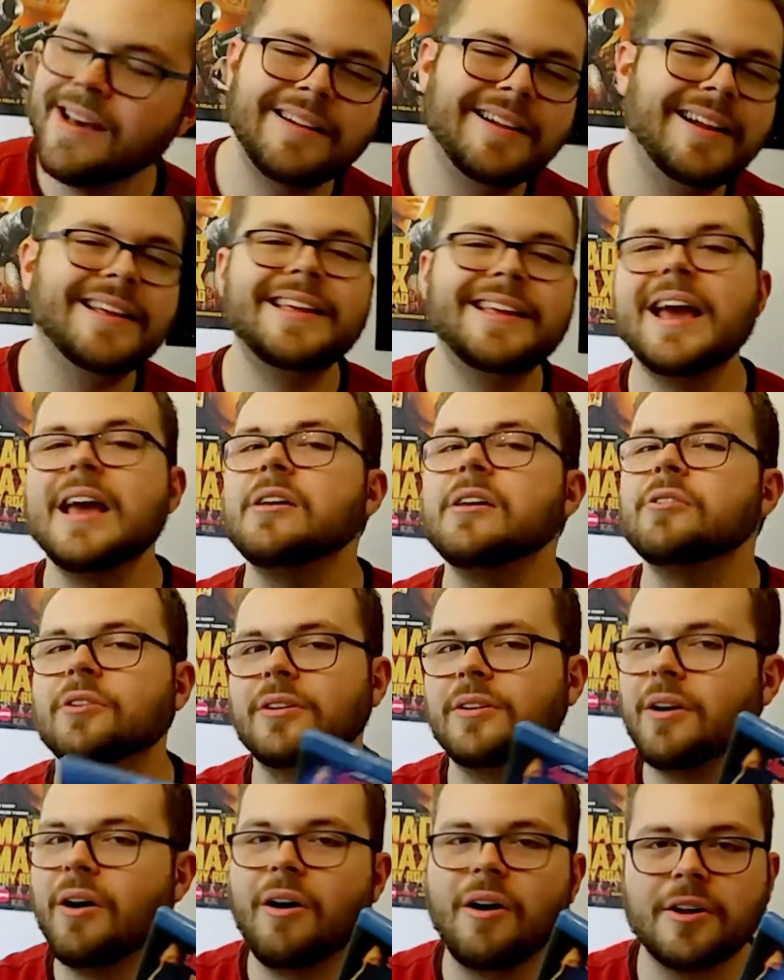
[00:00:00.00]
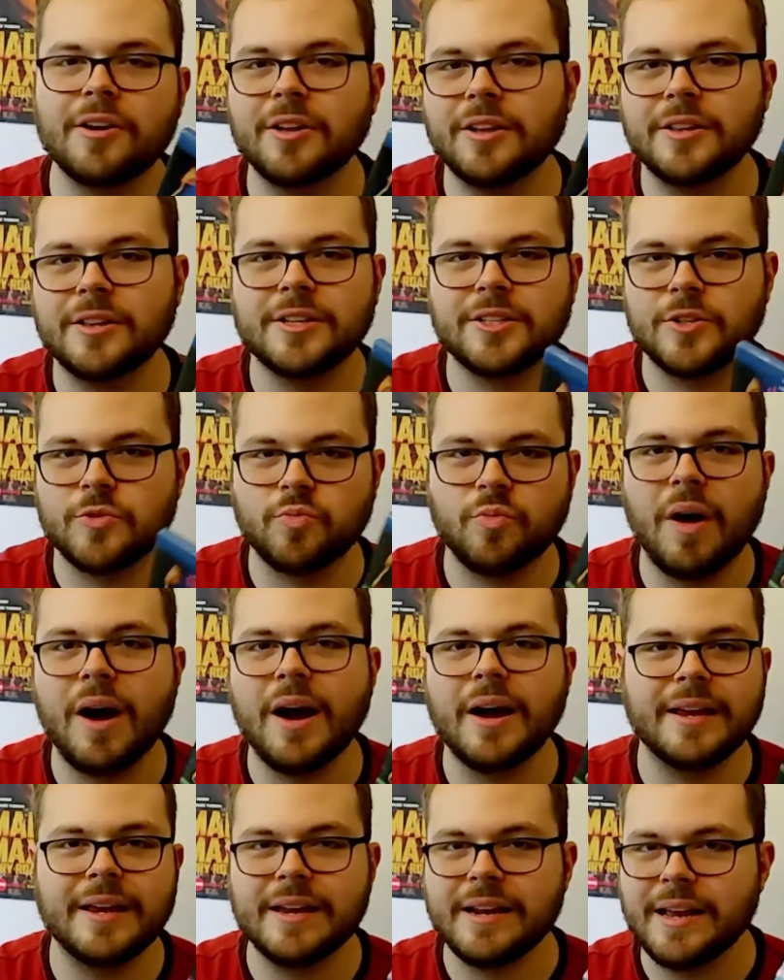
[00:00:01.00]
Like, yeah, you could argue that this is
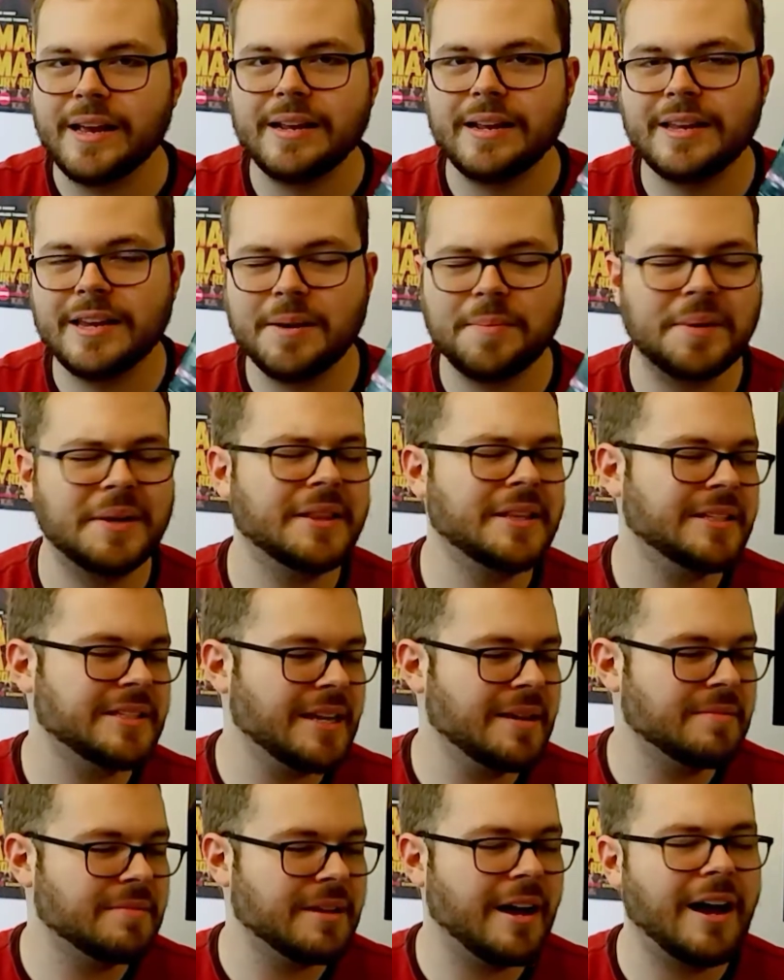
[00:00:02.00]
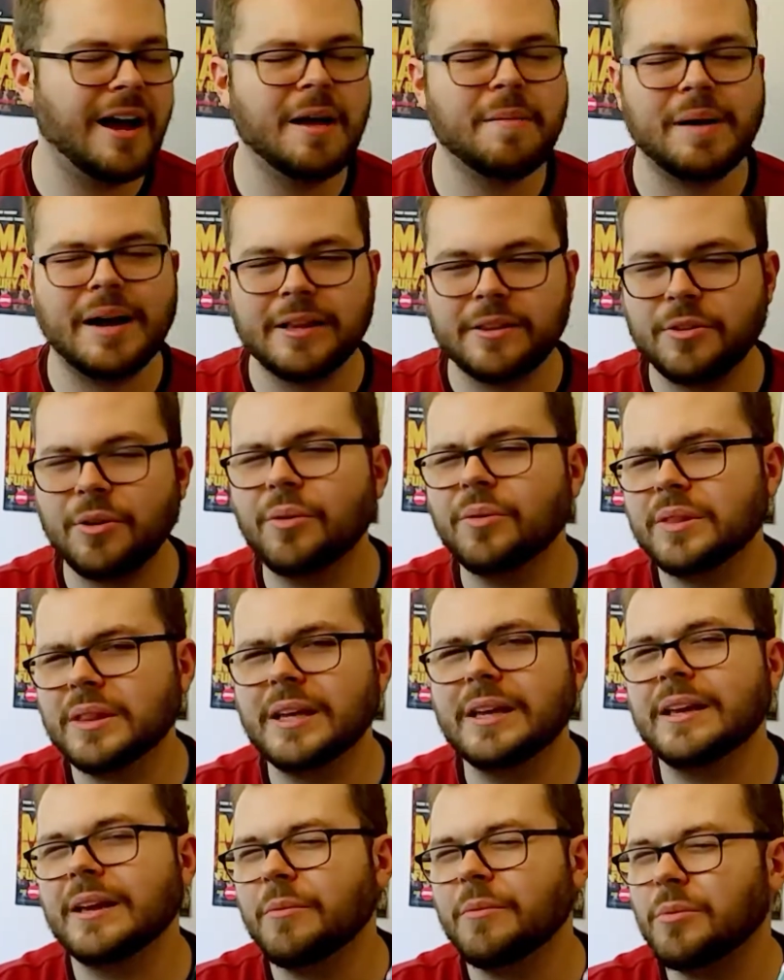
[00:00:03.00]
Rocky in India, but at the same time, I don't
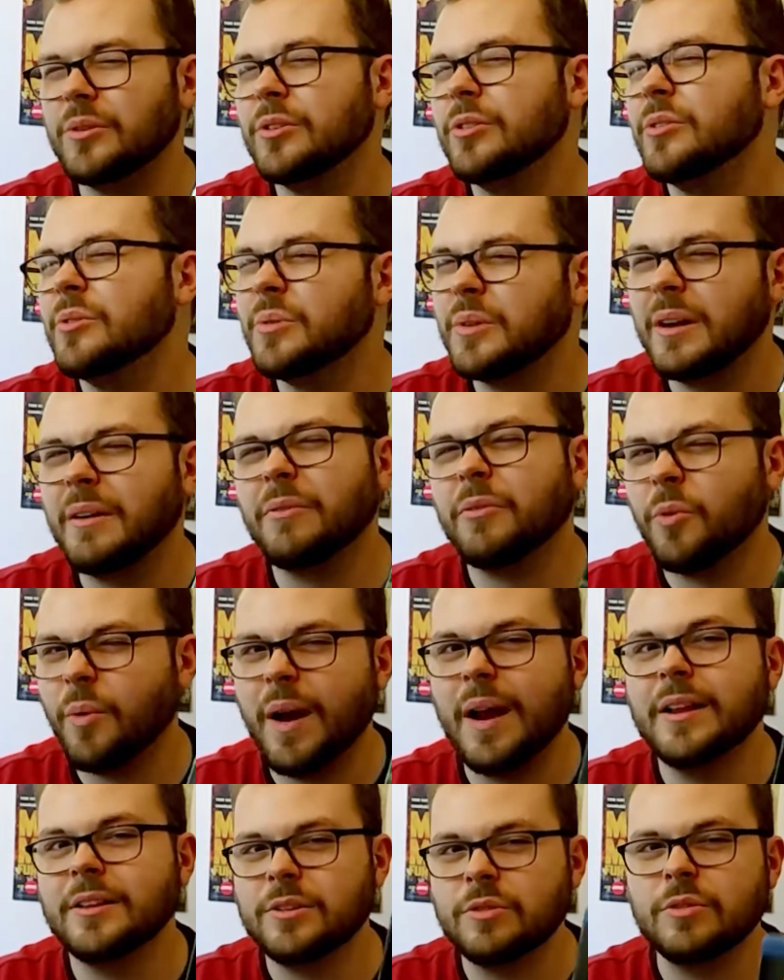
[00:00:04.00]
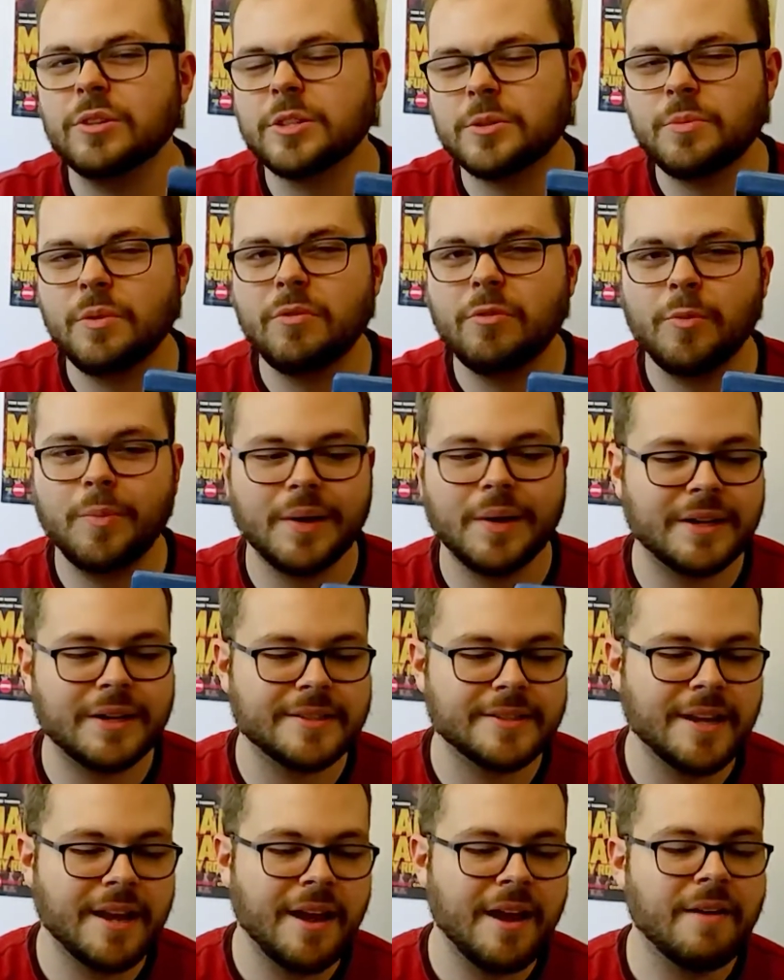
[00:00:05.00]
think it would do enough credit to this movie
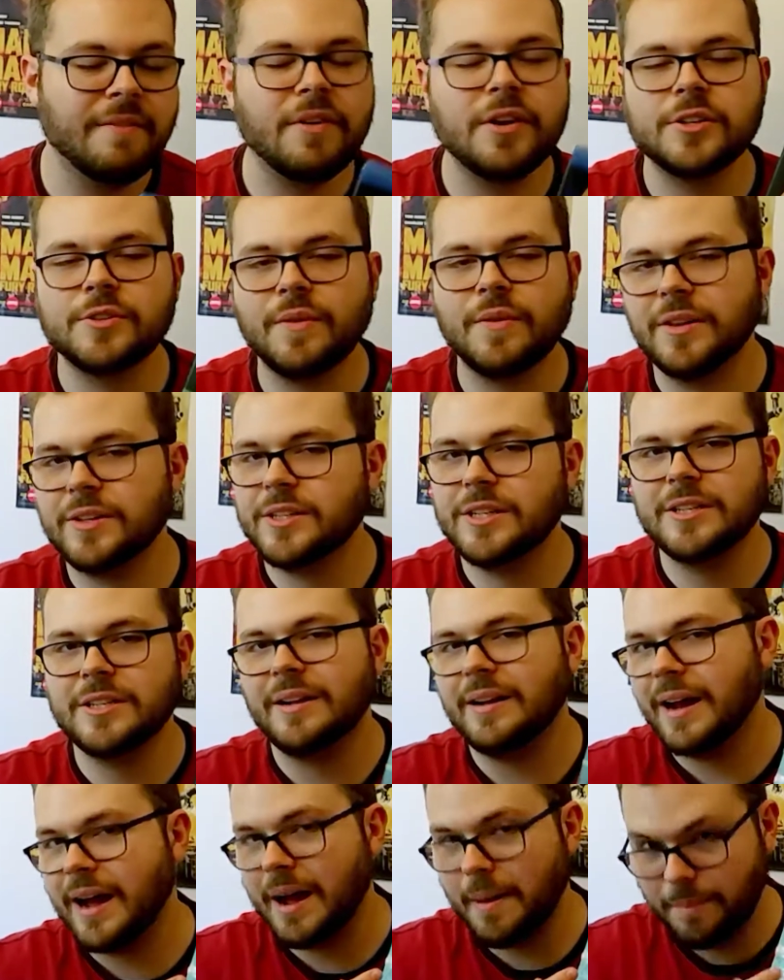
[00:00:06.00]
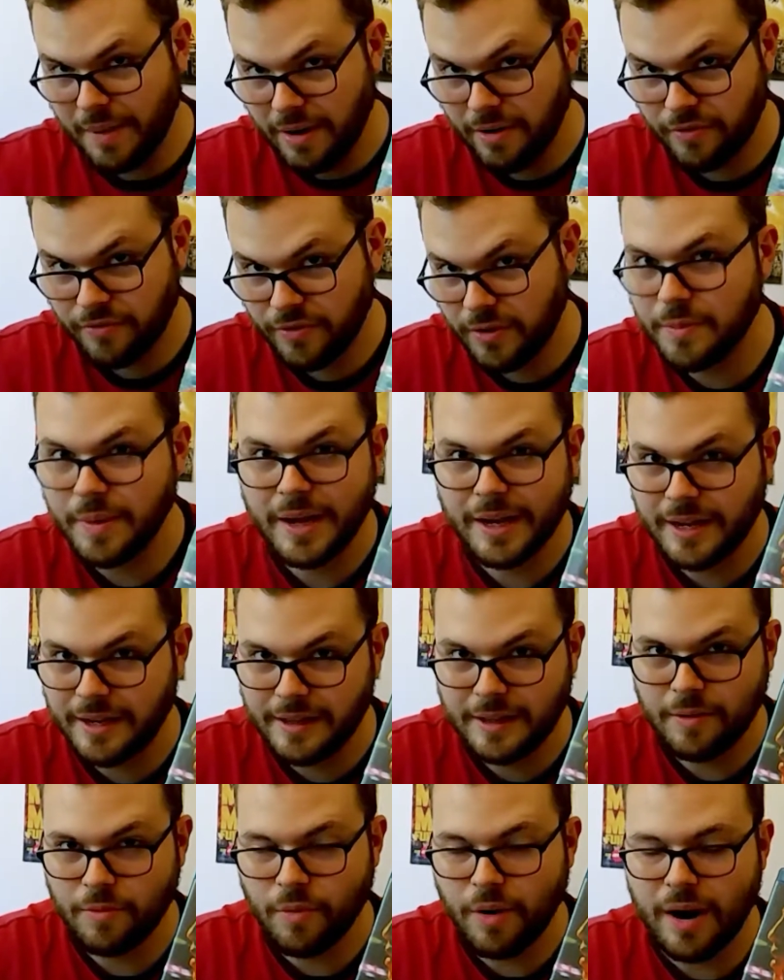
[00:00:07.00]
because, first of all, this is a lot better filmmaking
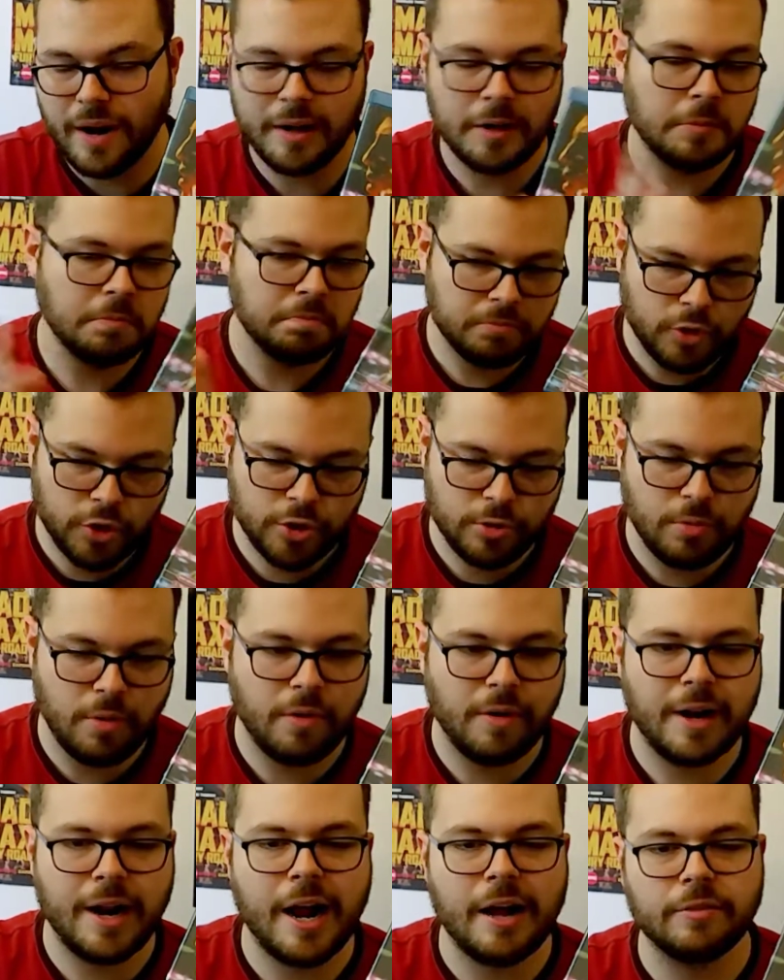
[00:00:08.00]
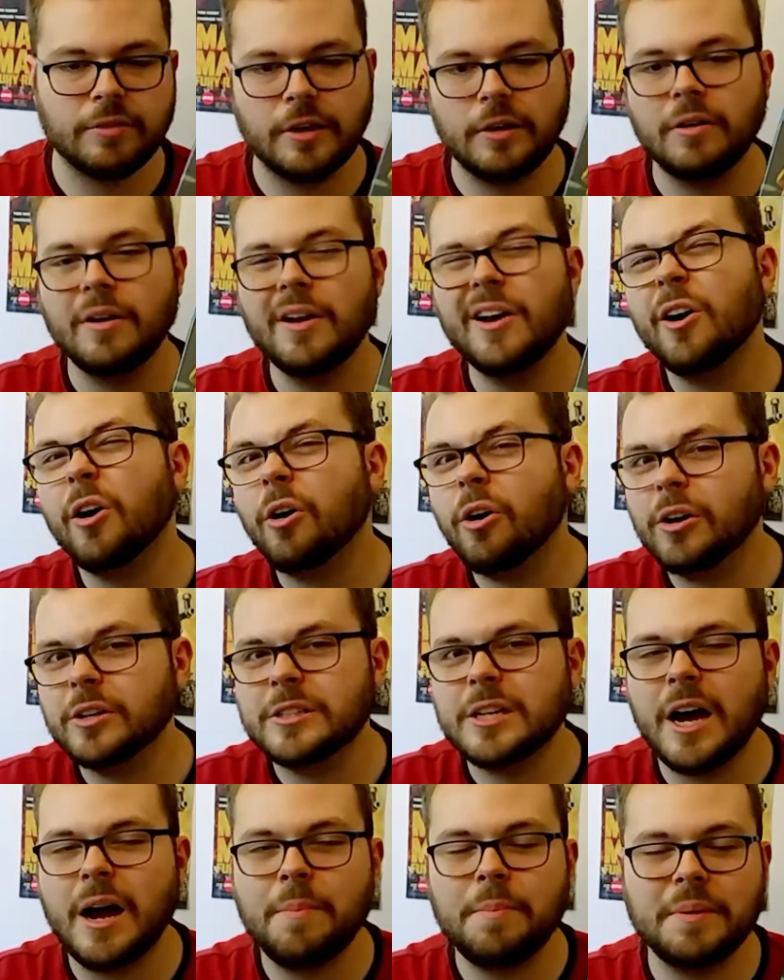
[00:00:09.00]
than Rocky. Just throwing it out there. On
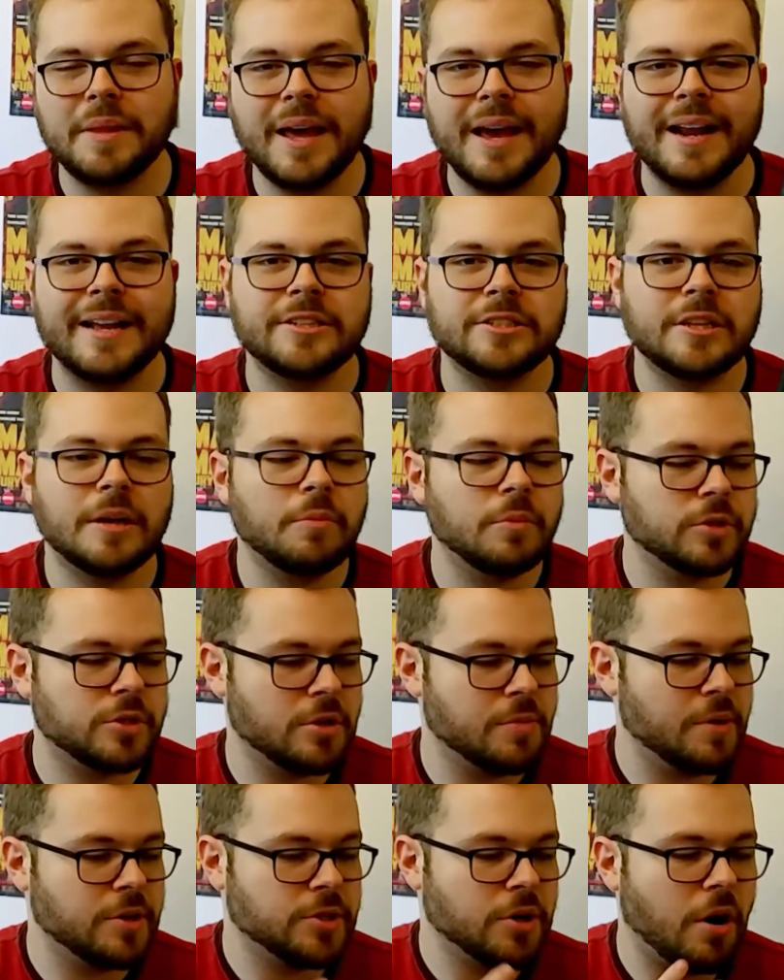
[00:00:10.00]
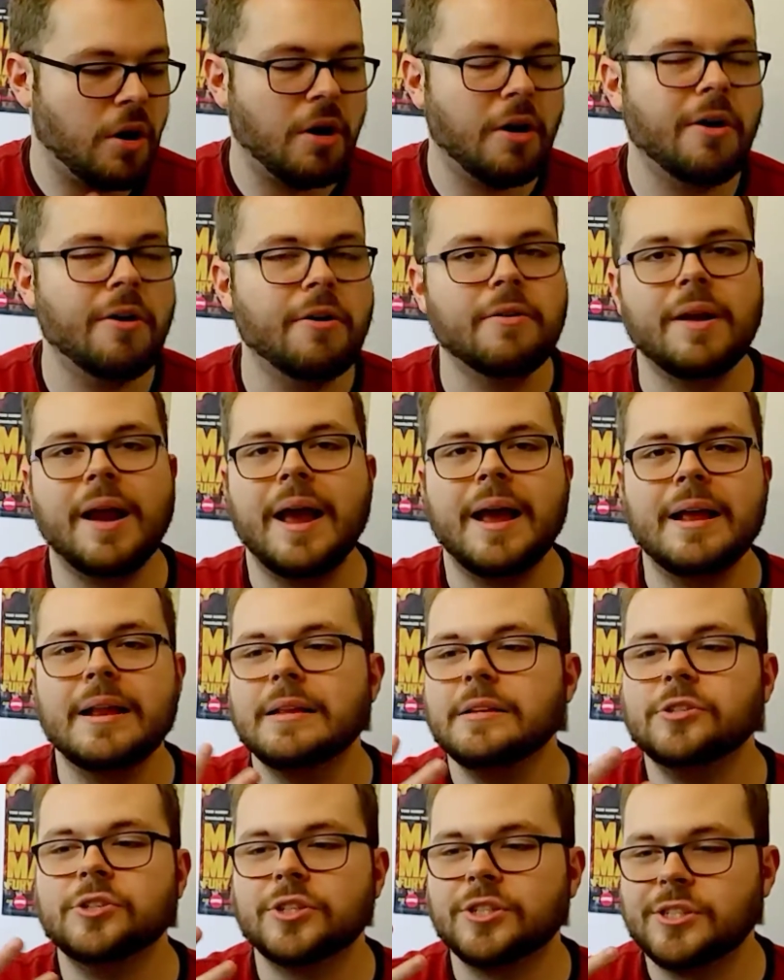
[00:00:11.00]
top of that, it's done with so much heart,
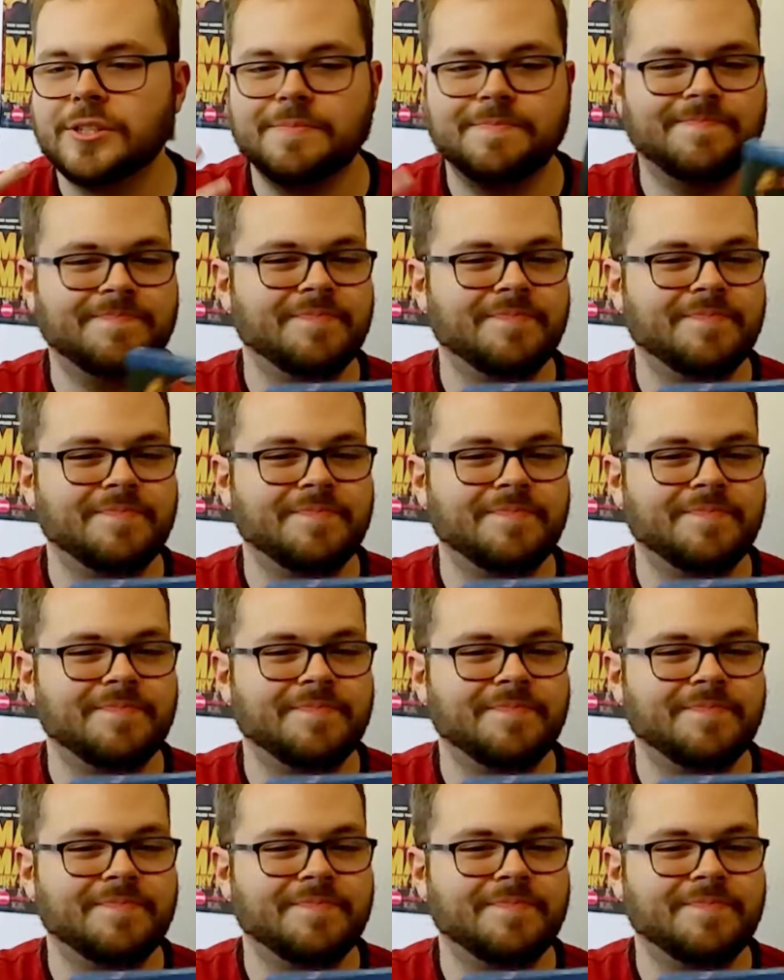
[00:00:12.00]
and just